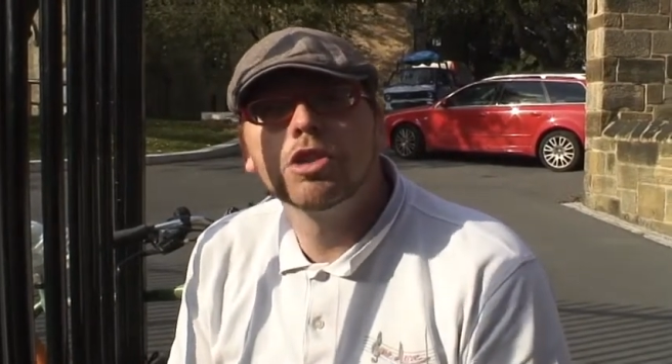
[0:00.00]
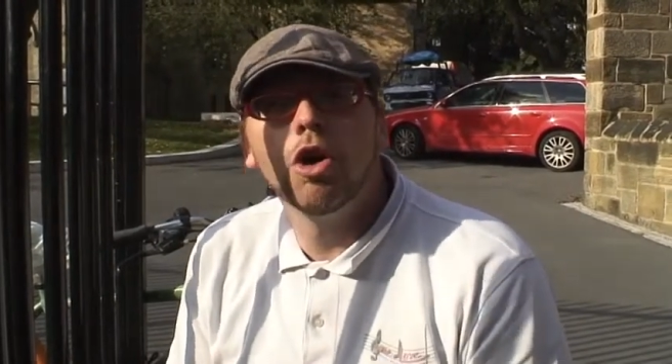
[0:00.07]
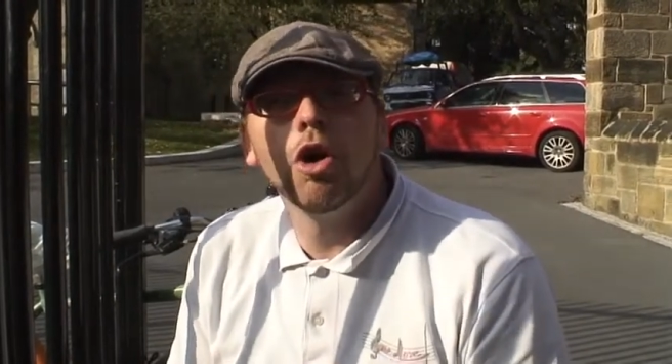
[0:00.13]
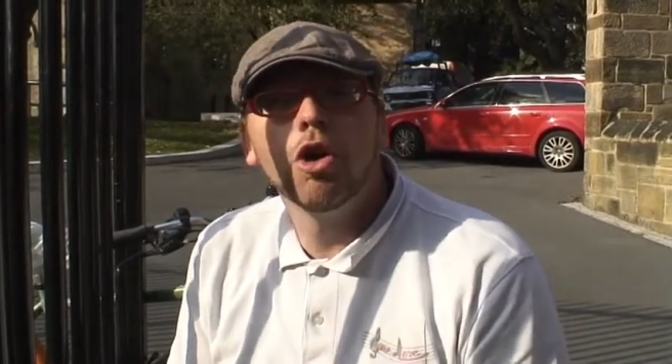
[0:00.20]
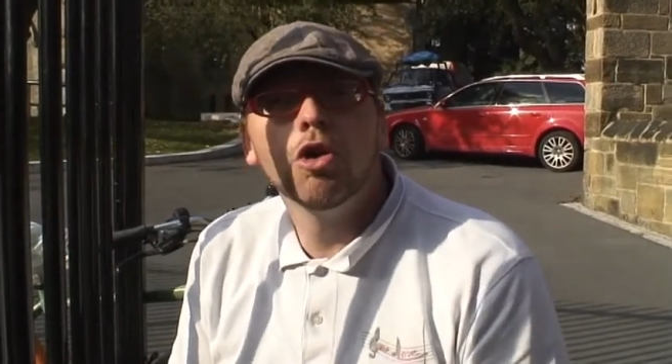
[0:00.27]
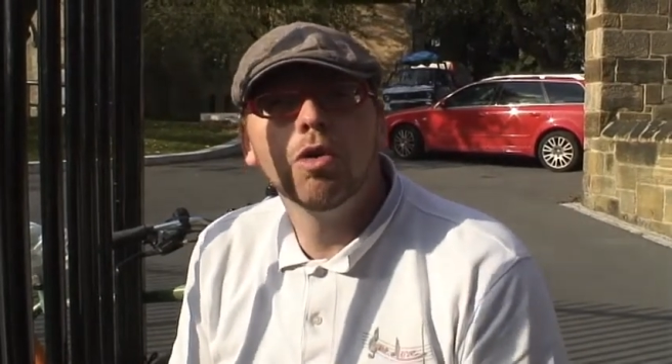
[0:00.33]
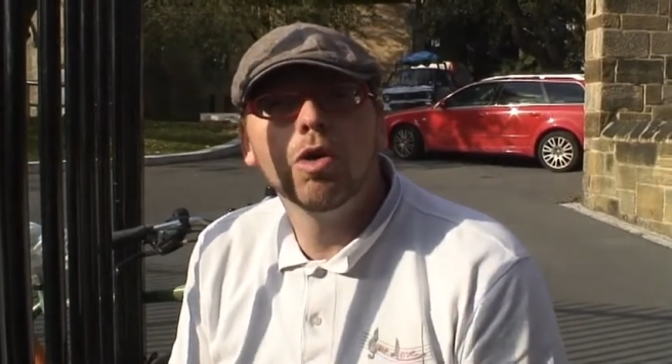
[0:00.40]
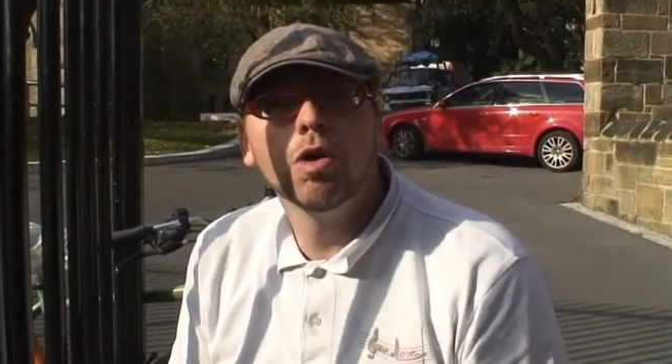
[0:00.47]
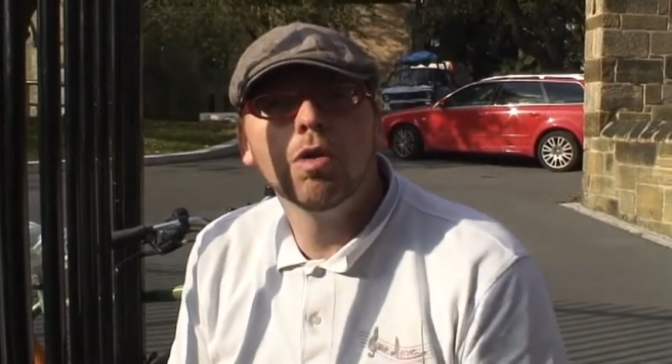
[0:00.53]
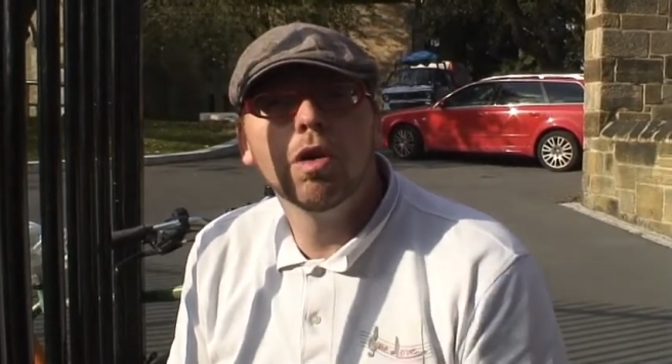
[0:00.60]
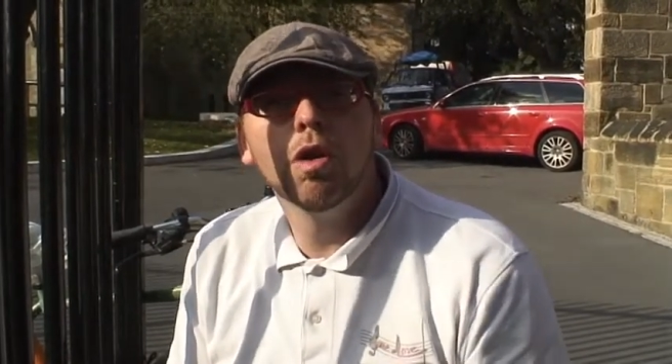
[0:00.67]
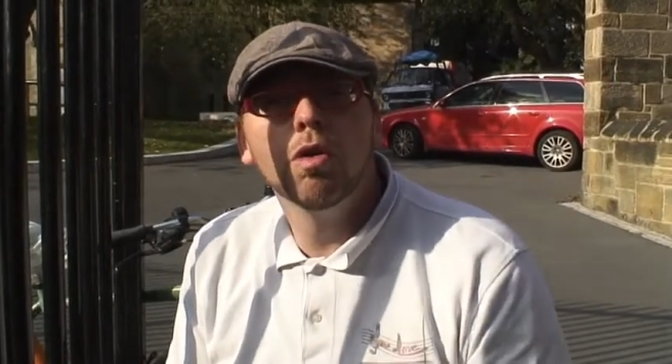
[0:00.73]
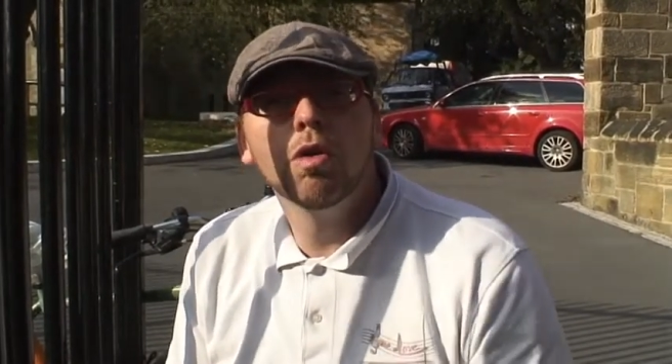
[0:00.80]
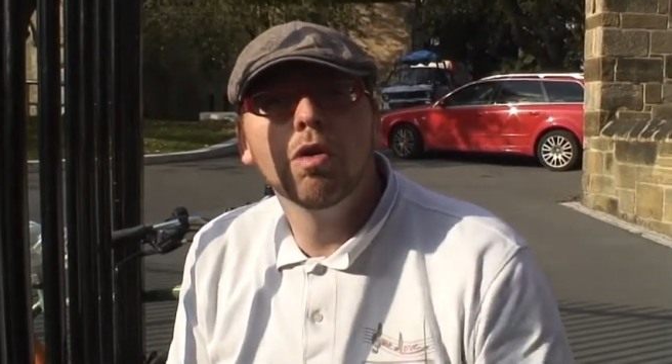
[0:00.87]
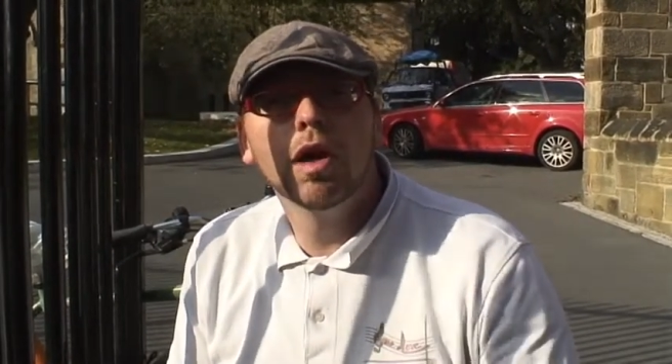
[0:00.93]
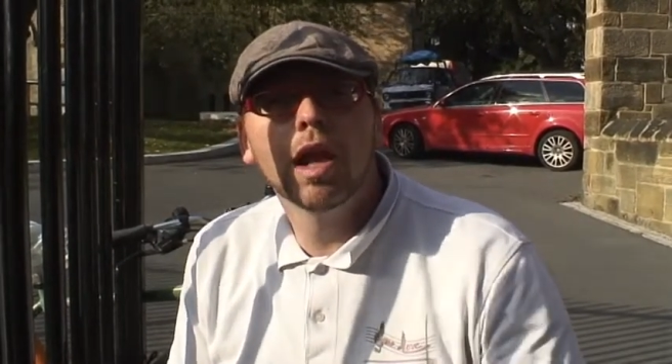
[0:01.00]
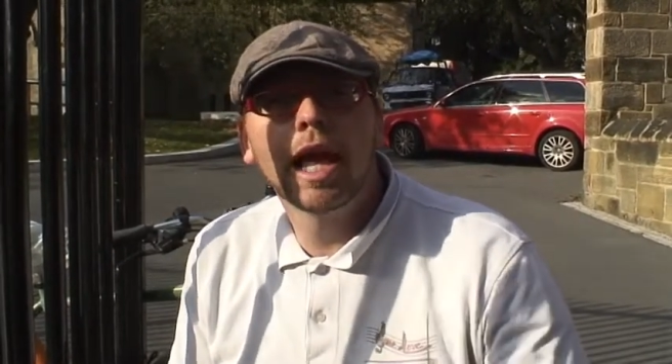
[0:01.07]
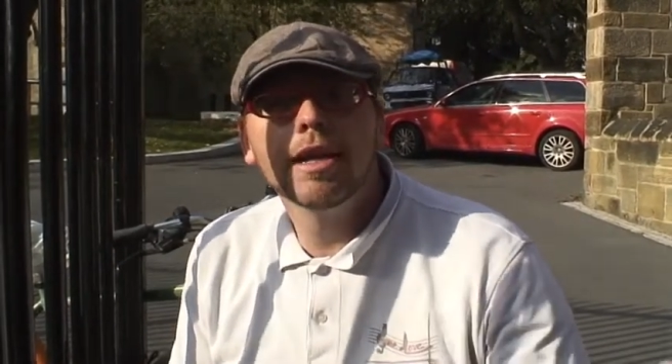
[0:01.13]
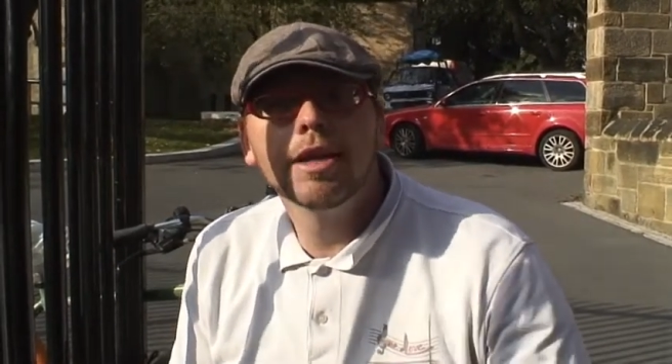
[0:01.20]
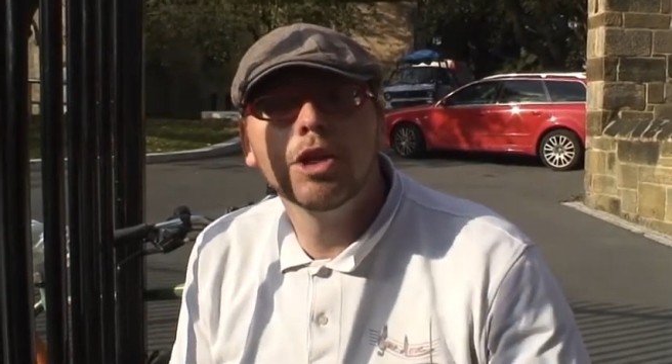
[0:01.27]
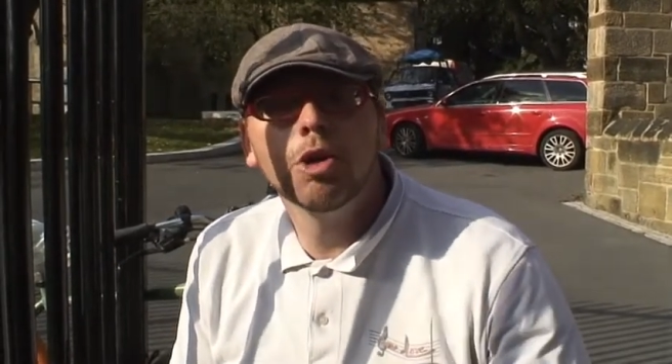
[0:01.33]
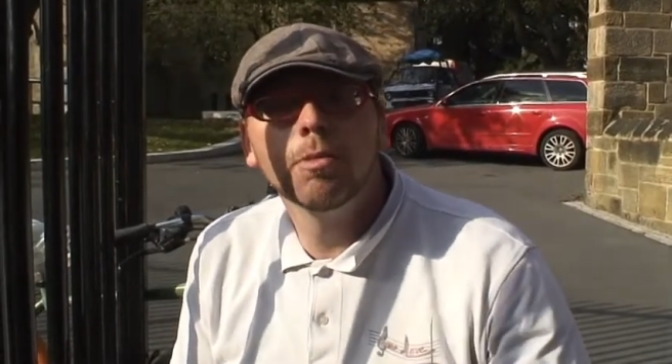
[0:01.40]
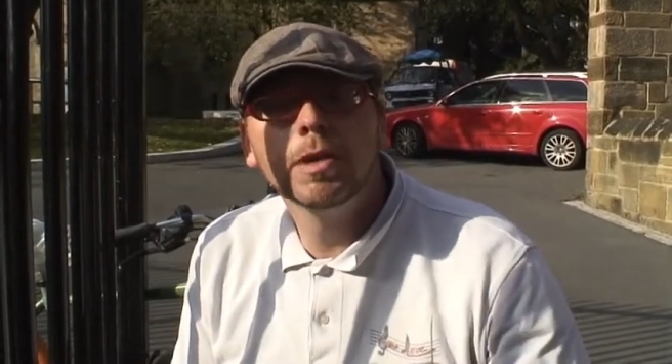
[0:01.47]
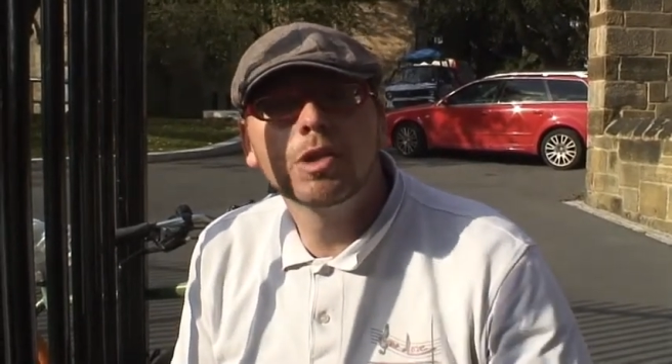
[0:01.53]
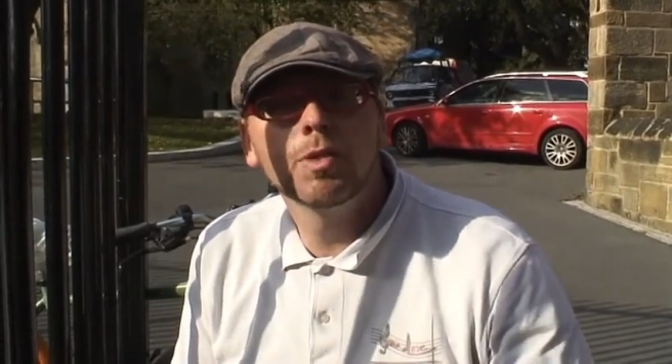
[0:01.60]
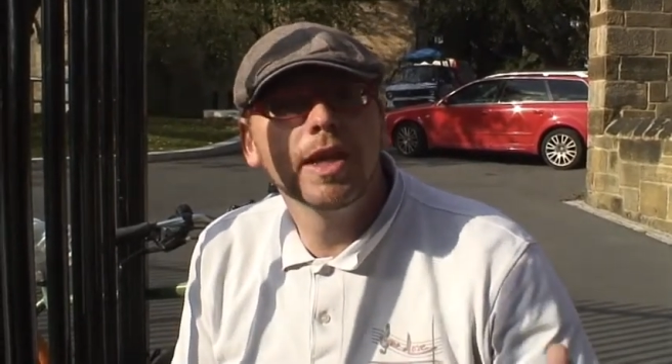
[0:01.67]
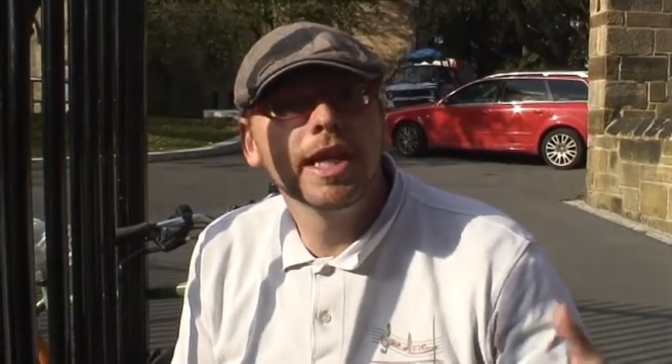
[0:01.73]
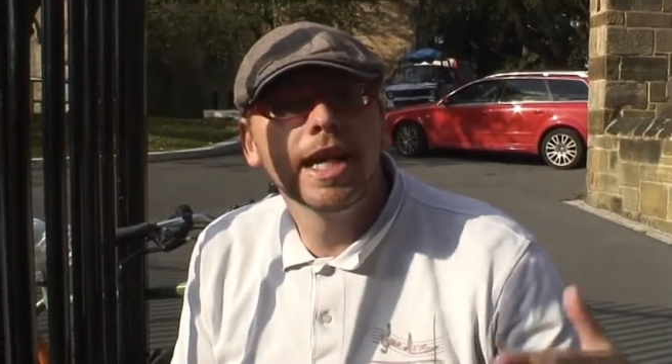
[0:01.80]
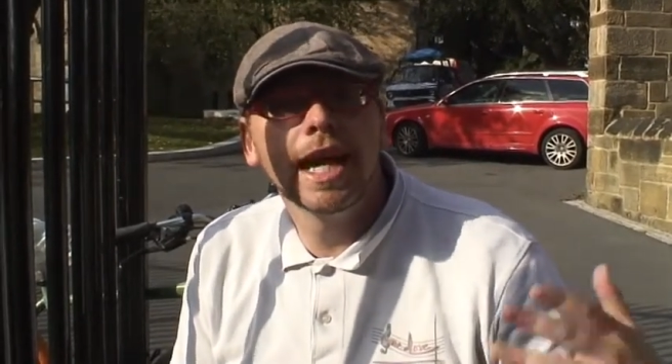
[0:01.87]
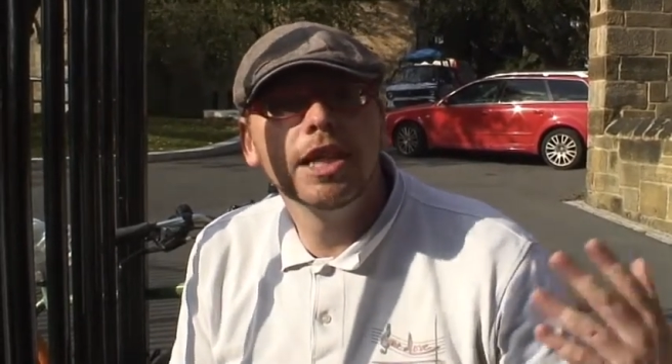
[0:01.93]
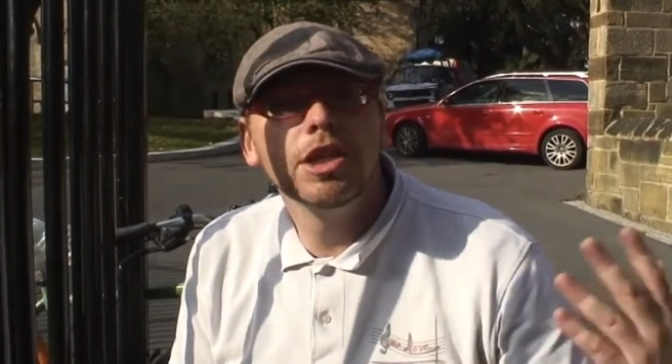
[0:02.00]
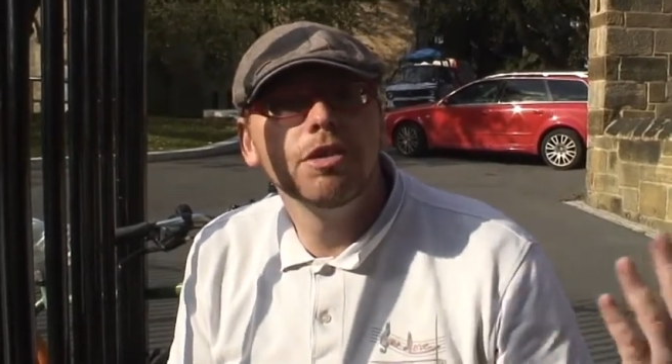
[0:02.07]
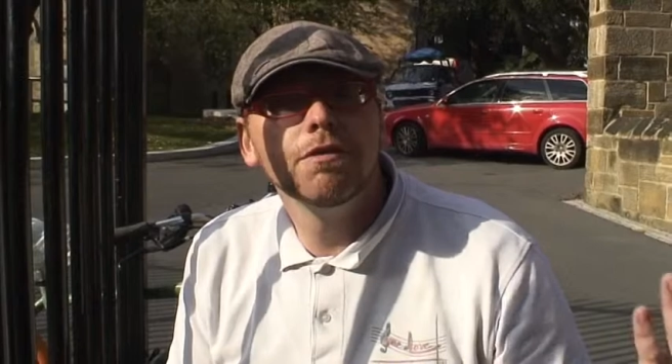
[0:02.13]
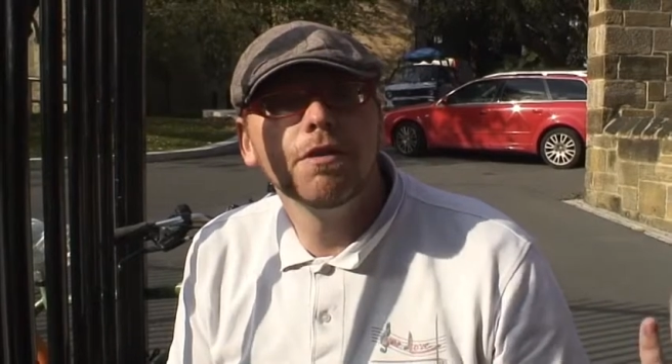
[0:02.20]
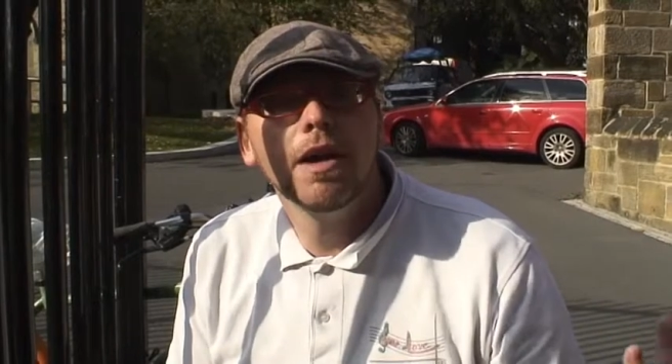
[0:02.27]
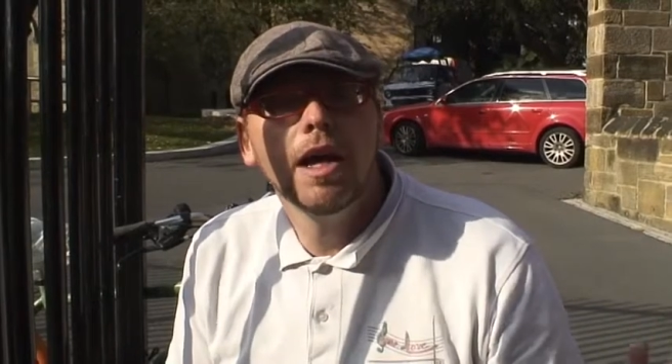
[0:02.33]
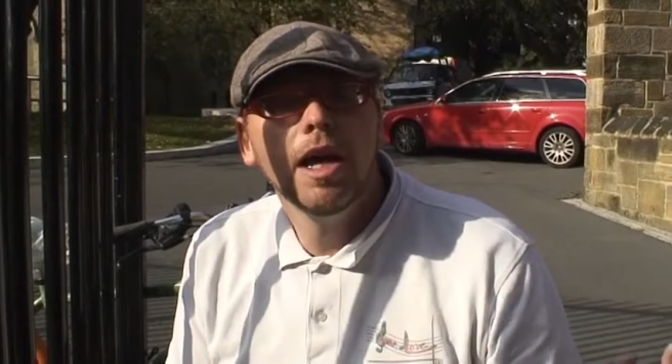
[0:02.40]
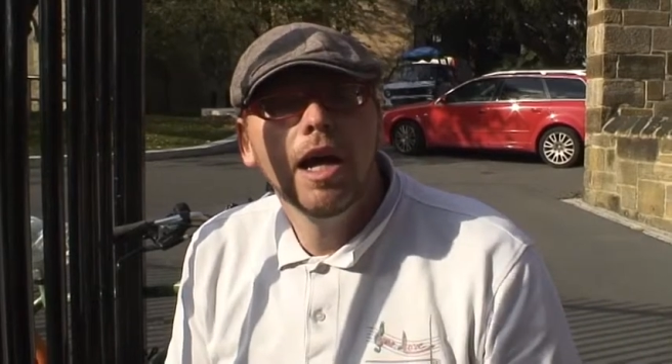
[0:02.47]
or who are like, between the age of